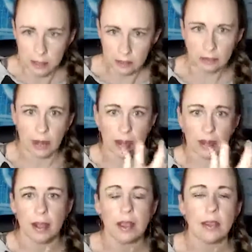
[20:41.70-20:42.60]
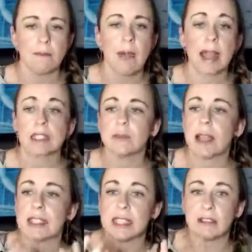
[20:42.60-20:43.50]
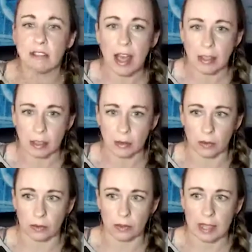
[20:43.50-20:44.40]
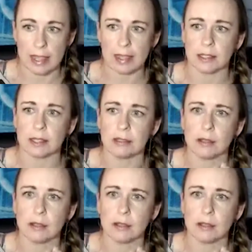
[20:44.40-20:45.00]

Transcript: right? Maximizing value is